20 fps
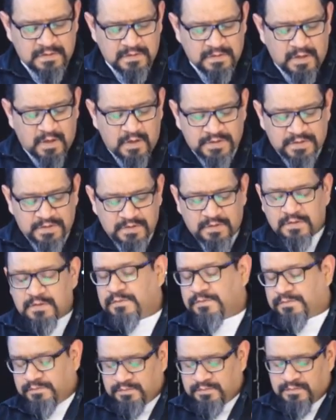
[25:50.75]

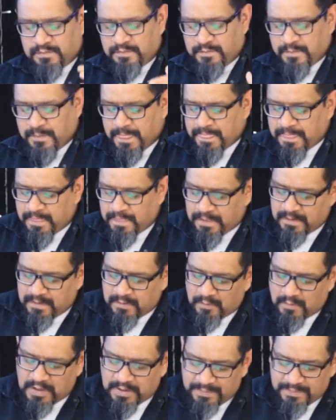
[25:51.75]
Also,
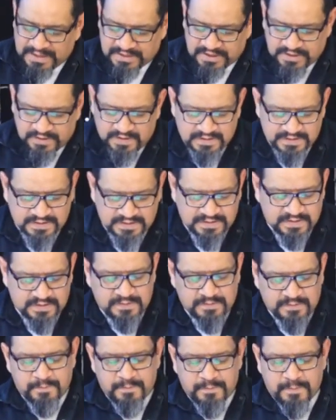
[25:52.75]
I want to mention this.
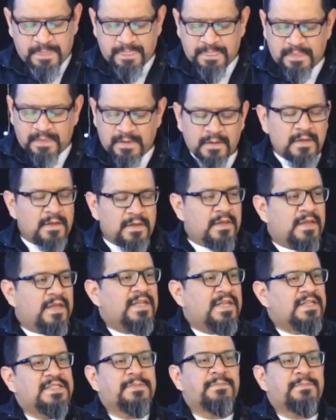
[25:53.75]

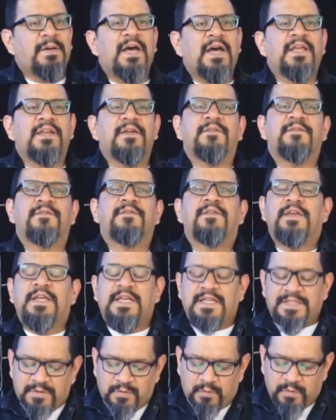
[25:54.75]
In spite of
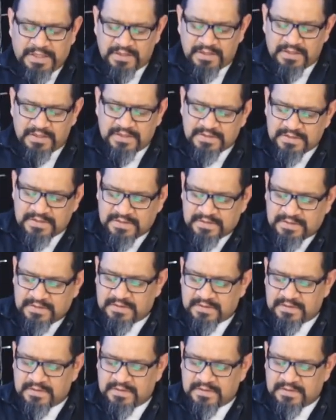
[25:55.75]
its weakness